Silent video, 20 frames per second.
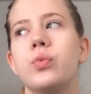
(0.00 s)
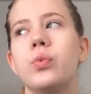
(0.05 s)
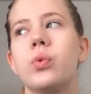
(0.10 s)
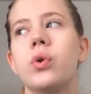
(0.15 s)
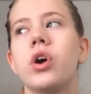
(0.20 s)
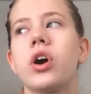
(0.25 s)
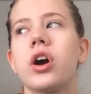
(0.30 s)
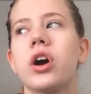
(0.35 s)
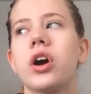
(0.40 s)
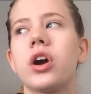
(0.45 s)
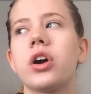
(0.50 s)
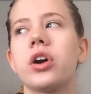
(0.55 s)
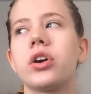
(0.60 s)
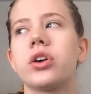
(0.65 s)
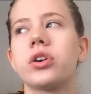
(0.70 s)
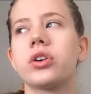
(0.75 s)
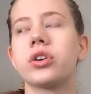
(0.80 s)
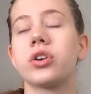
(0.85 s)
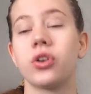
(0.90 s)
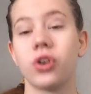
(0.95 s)

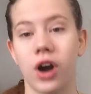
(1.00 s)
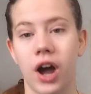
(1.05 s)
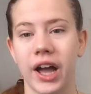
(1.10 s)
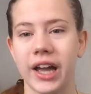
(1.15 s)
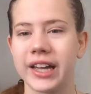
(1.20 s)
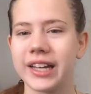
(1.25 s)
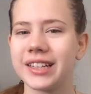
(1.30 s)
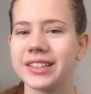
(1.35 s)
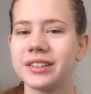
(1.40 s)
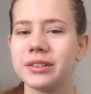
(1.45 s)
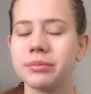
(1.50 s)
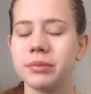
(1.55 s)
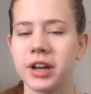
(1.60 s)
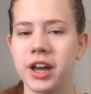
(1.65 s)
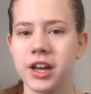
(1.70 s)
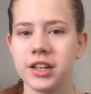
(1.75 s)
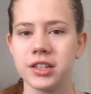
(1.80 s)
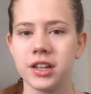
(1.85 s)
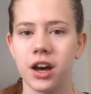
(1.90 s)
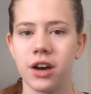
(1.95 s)
were crying
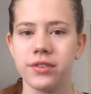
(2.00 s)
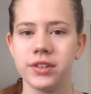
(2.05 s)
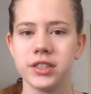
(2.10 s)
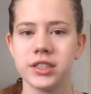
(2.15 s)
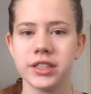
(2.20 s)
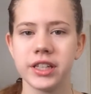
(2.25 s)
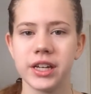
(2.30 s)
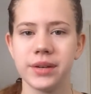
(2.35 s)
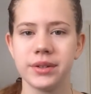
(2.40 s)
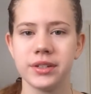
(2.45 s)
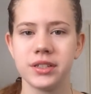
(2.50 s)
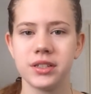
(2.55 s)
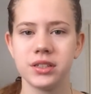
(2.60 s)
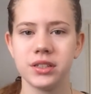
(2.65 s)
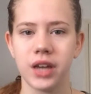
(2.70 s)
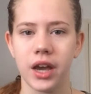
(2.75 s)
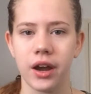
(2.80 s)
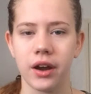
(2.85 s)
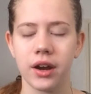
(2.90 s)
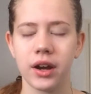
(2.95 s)
because obviously it was
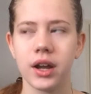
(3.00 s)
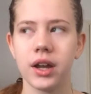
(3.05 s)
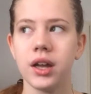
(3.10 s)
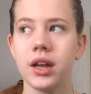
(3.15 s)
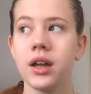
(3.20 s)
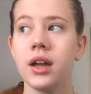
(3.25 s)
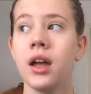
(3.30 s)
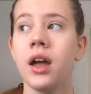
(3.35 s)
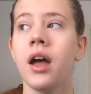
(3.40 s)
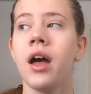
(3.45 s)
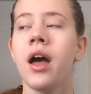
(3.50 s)
scary.